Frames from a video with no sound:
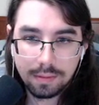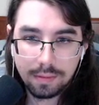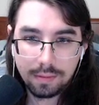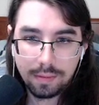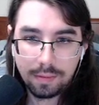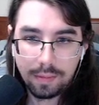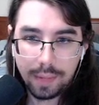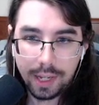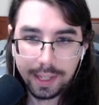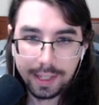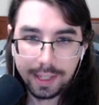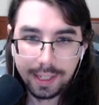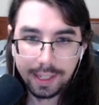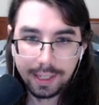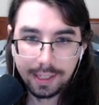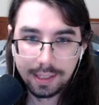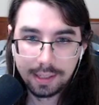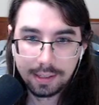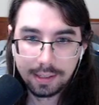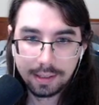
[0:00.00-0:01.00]
I
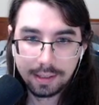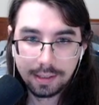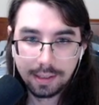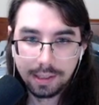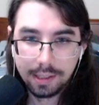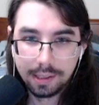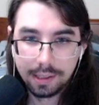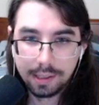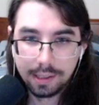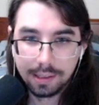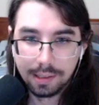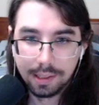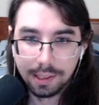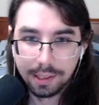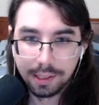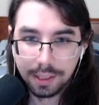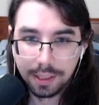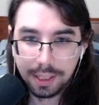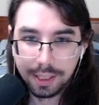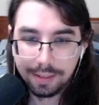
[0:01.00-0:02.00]
think you're
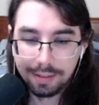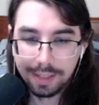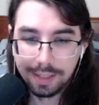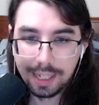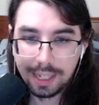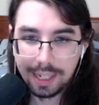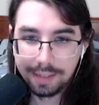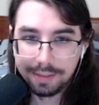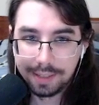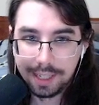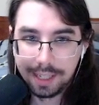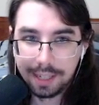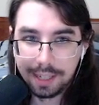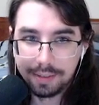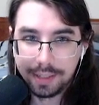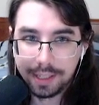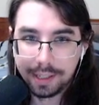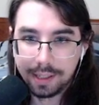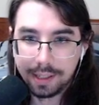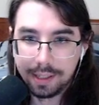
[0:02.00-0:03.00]
live, laugh,
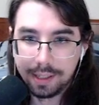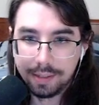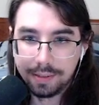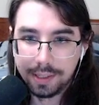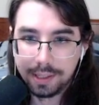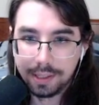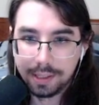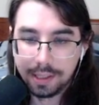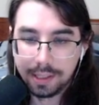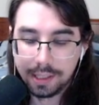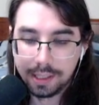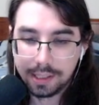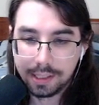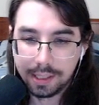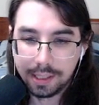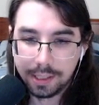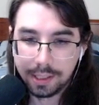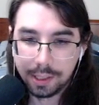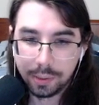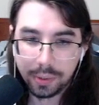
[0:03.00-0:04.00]
loving if you're in this
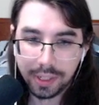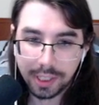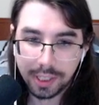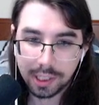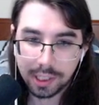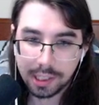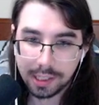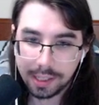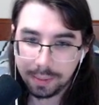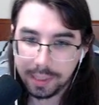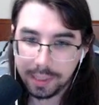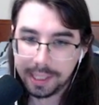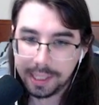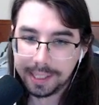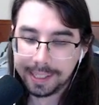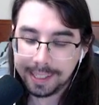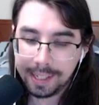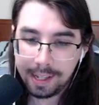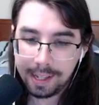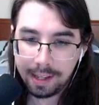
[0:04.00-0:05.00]
situation. I mean,
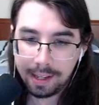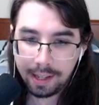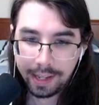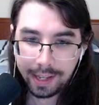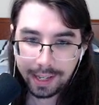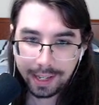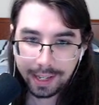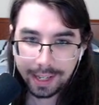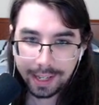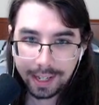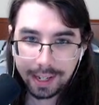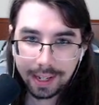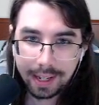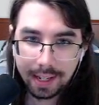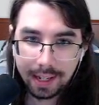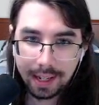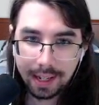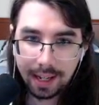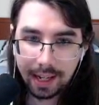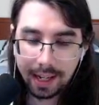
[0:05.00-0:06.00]

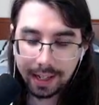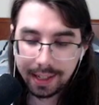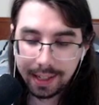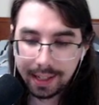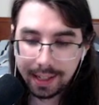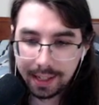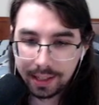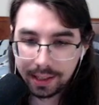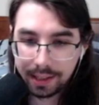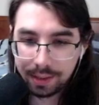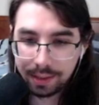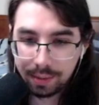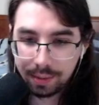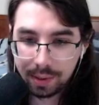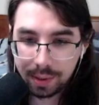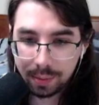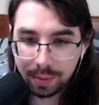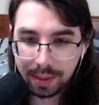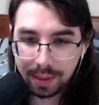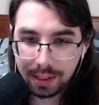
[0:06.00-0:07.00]
cat here with
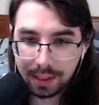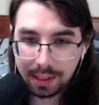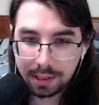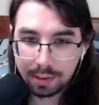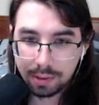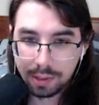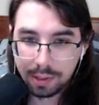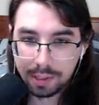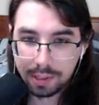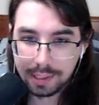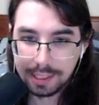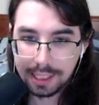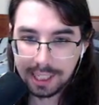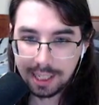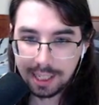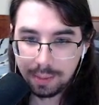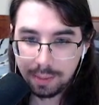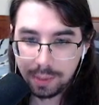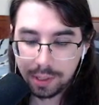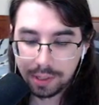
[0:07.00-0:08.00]
a really strong
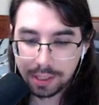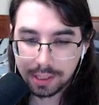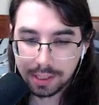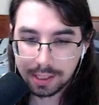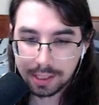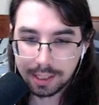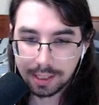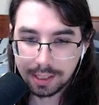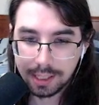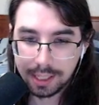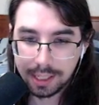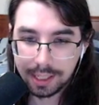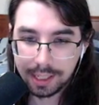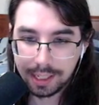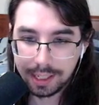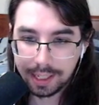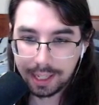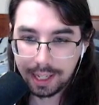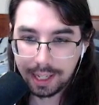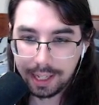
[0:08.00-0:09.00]
team, you can start
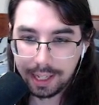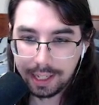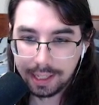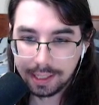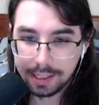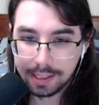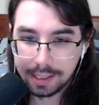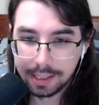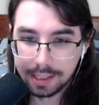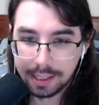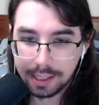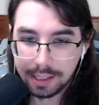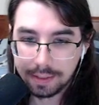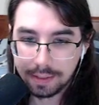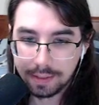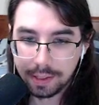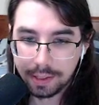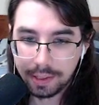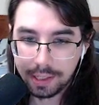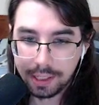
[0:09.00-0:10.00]
taking cans, and then
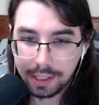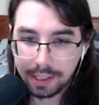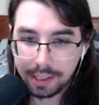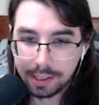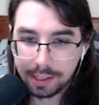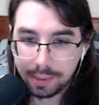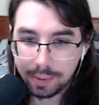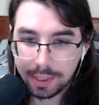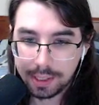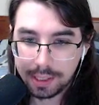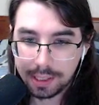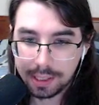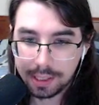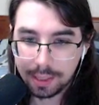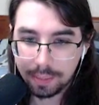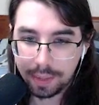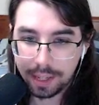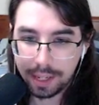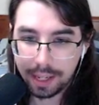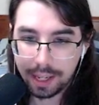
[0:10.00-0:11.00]
if you need to switch
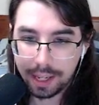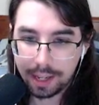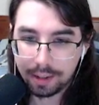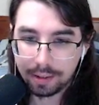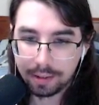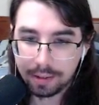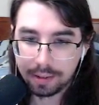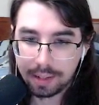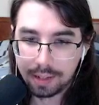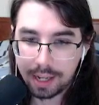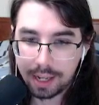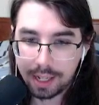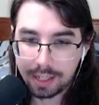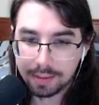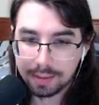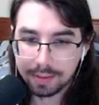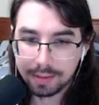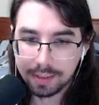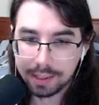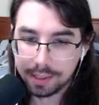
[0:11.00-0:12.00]
something out,
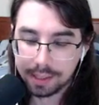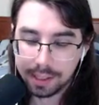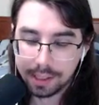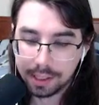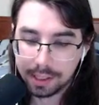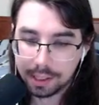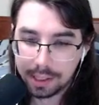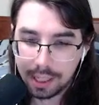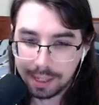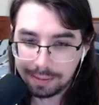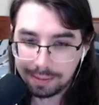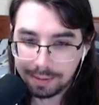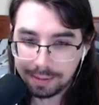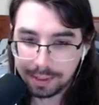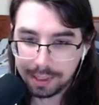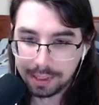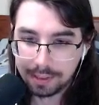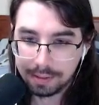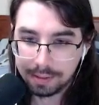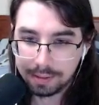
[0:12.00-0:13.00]
have a shop
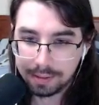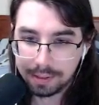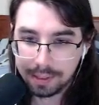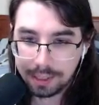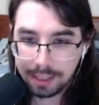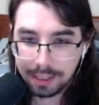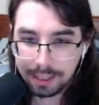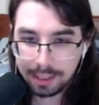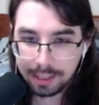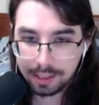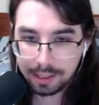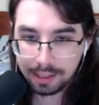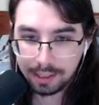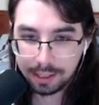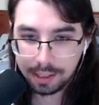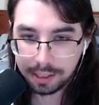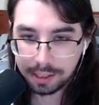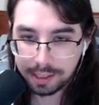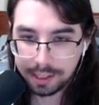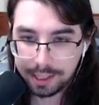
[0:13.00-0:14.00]
full of
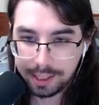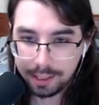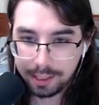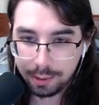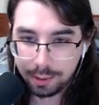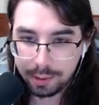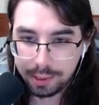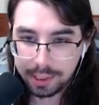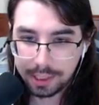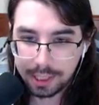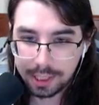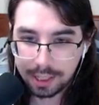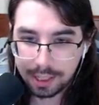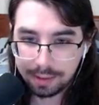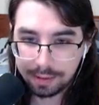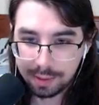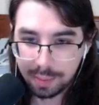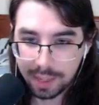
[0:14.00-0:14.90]
just huge stuff from the